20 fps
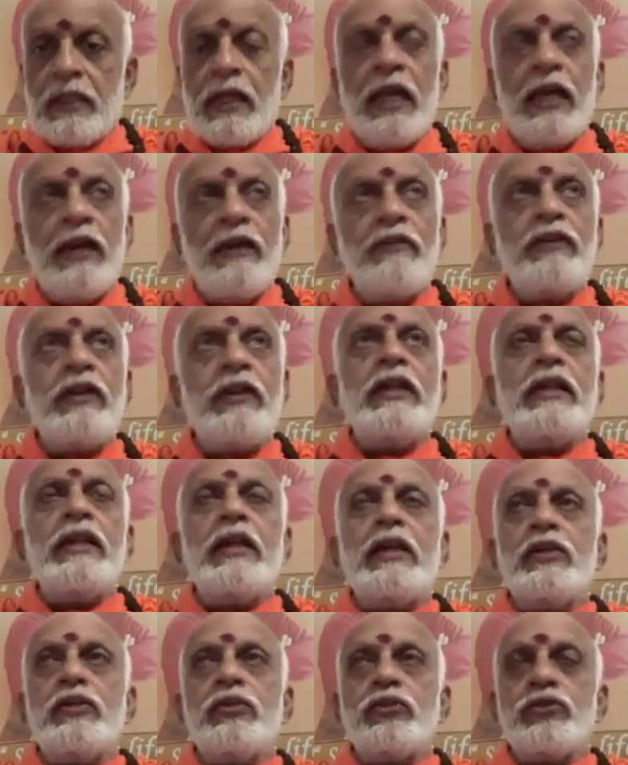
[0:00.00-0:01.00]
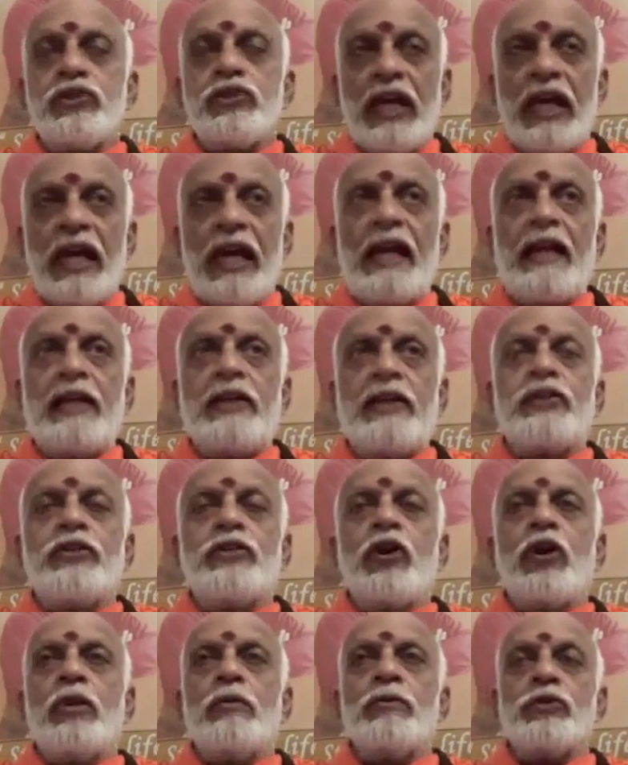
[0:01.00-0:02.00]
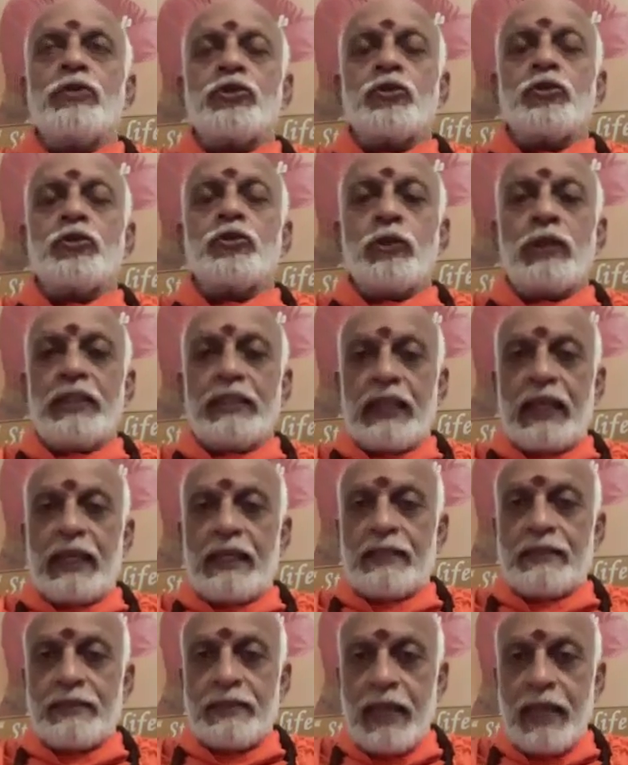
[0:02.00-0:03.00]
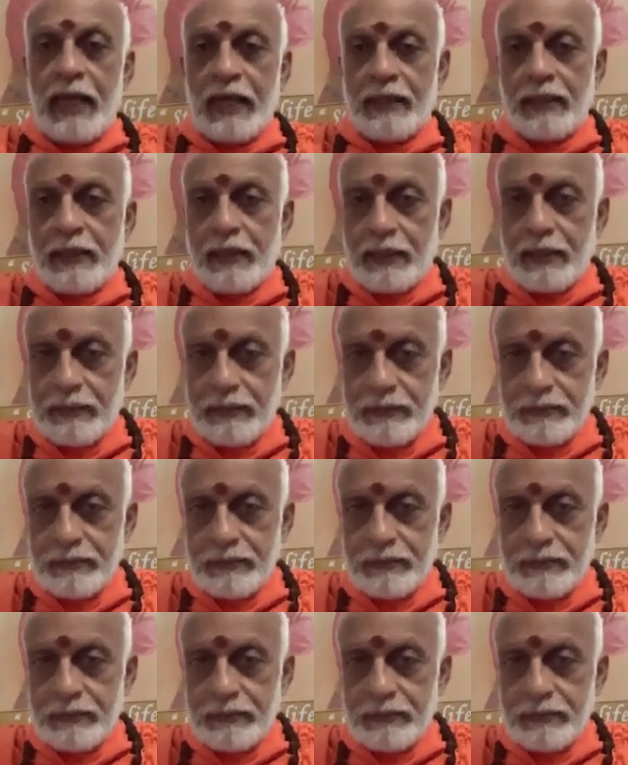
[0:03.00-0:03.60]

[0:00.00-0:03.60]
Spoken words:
Every day you chant, you almost do it like a sadhana.